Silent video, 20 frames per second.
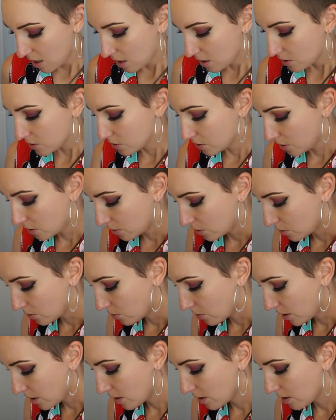
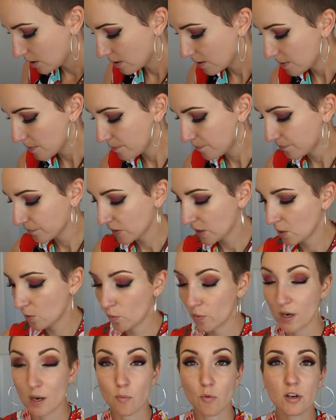So
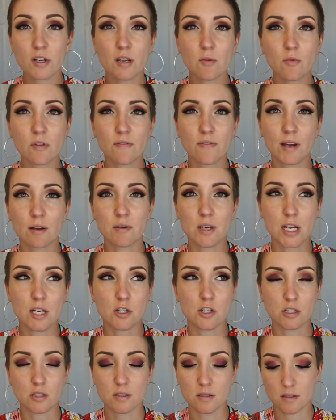when I'm working with
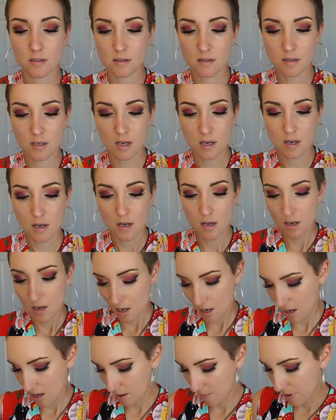foundations,
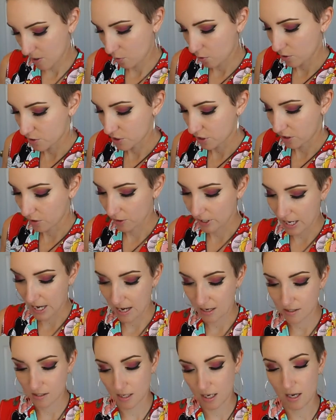in order to
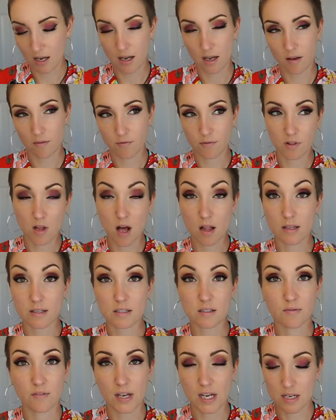create a
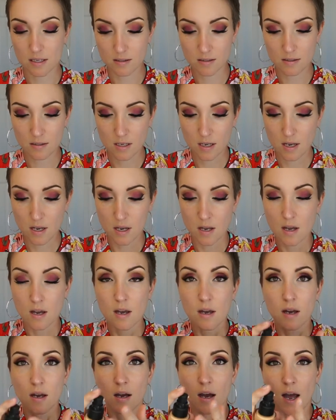flawless face,
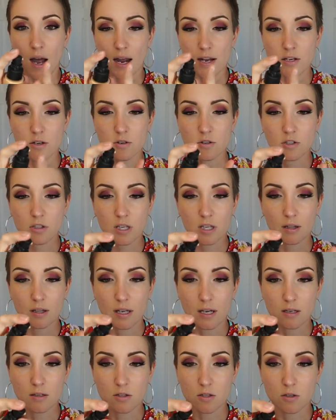I usually
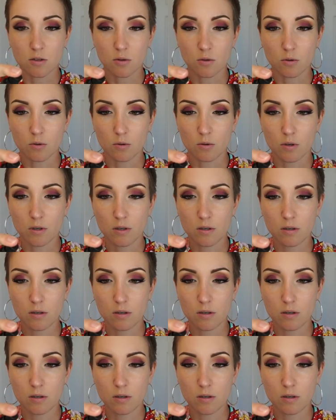like to